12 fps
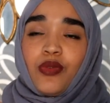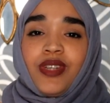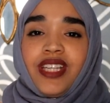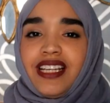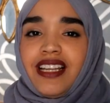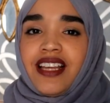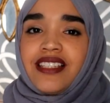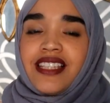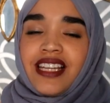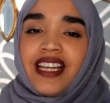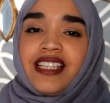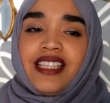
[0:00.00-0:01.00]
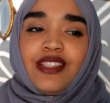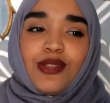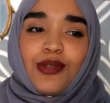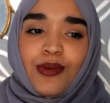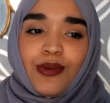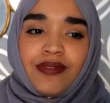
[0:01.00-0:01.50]
realize that I need
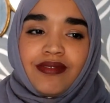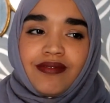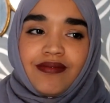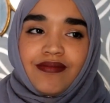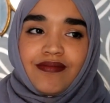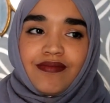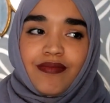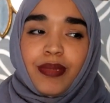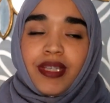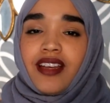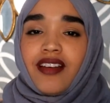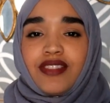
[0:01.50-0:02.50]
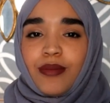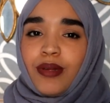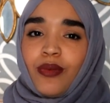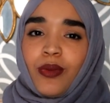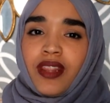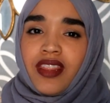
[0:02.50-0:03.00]
to be
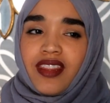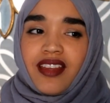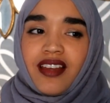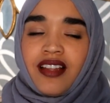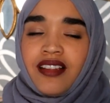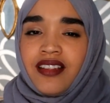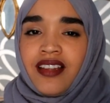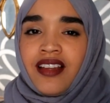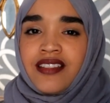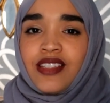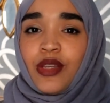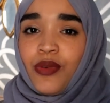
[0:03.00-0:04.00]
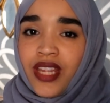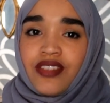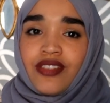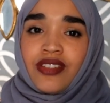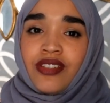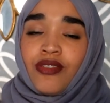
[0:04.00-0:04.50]
comfortable with Allah's
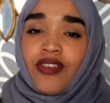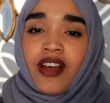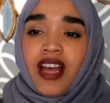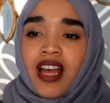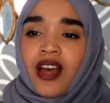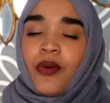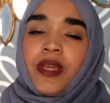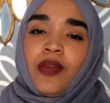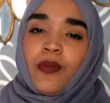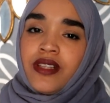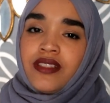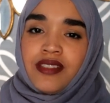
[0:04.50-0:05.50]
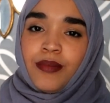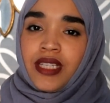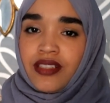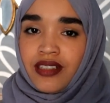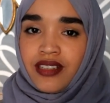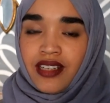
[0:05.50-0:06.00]
creation of how He wanted me
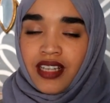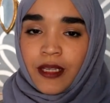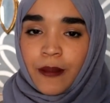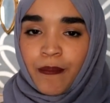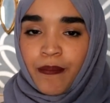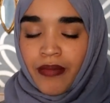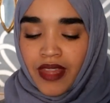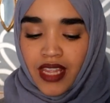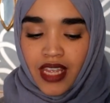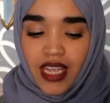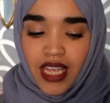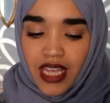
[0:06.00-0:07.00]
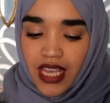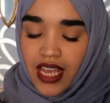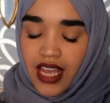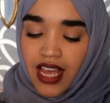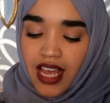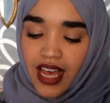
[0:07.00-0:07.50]
to look like.
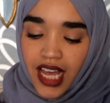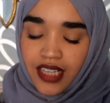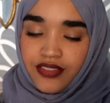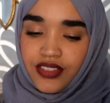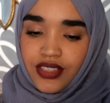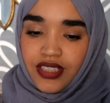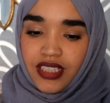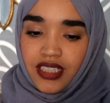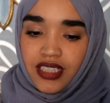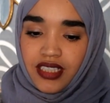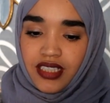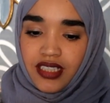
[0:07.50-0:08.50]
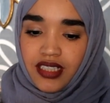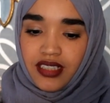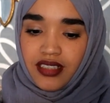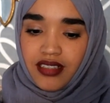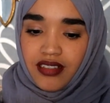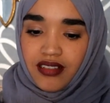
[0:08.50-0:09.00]
After